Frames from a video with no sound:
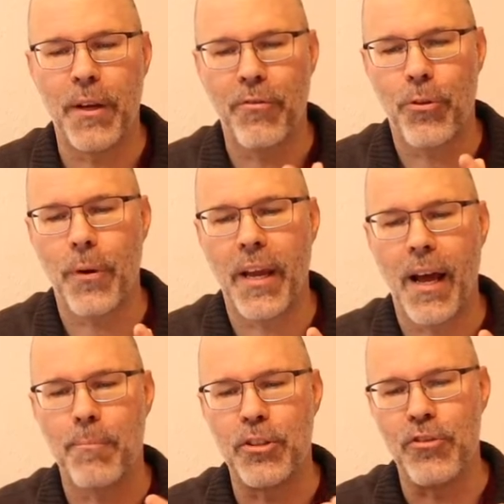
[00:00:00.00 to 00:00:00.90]
we have three
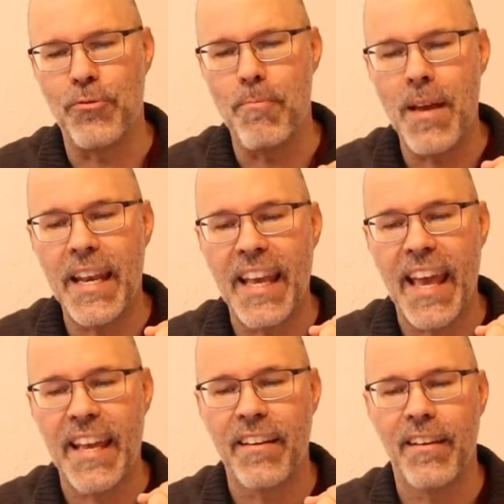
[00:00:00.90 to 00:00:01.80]
options:
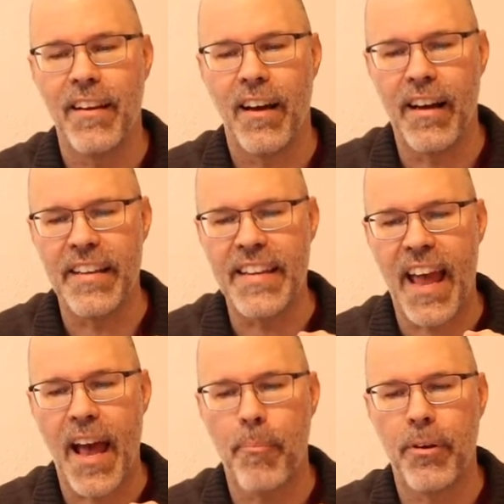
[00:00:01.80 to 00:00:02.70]
mitigate,
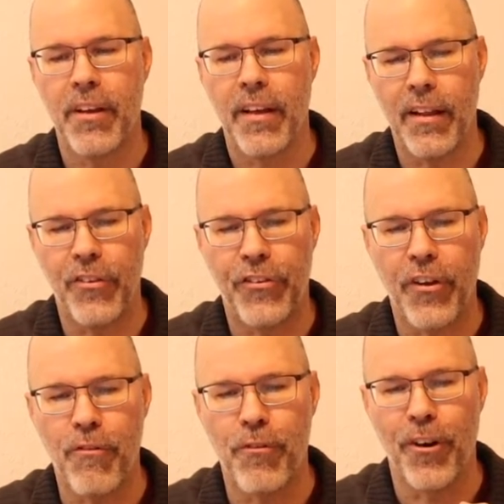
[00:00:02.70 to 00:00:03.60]
adapt, and
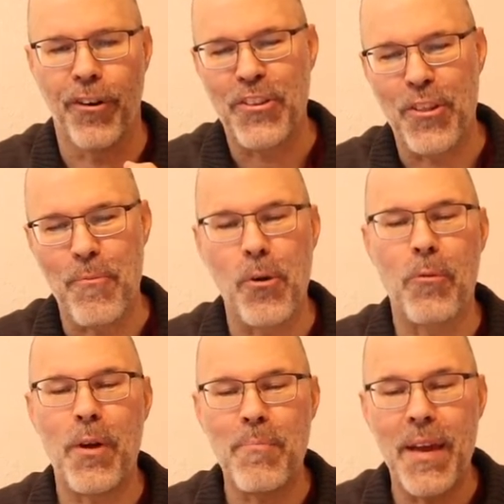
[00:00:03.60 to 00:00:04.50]
suffer. So the more
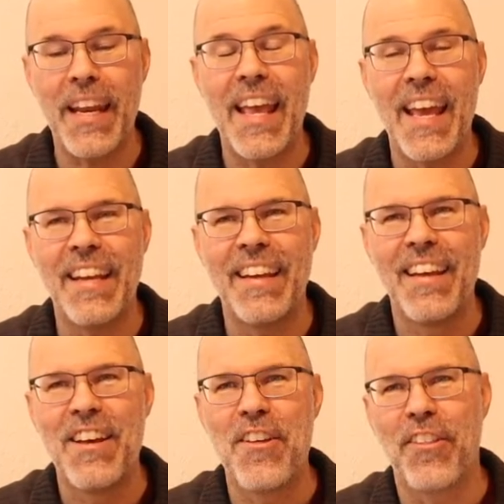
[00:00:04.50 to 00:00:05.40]
we mitigate,
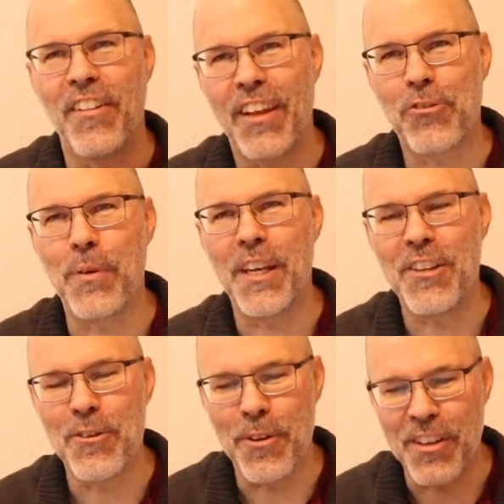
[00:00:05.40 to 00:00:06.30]
the less we
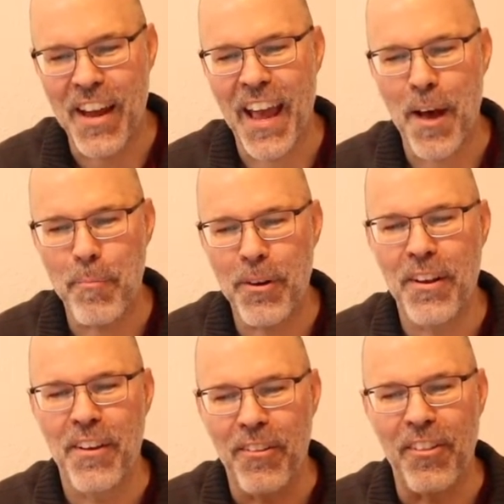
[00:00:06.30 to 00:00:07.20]
need to adapt,
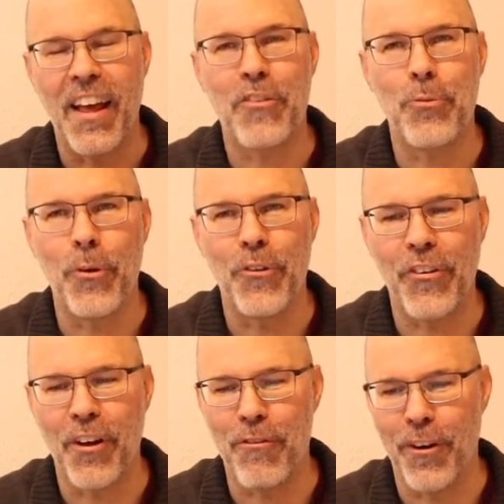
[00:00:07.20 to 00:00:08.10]
less we'll
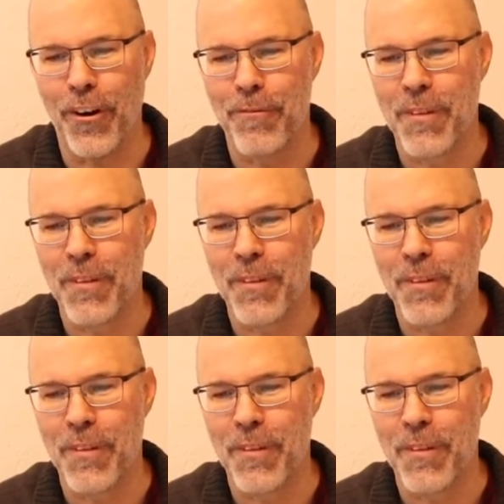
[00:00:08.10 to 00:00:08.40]
suffer.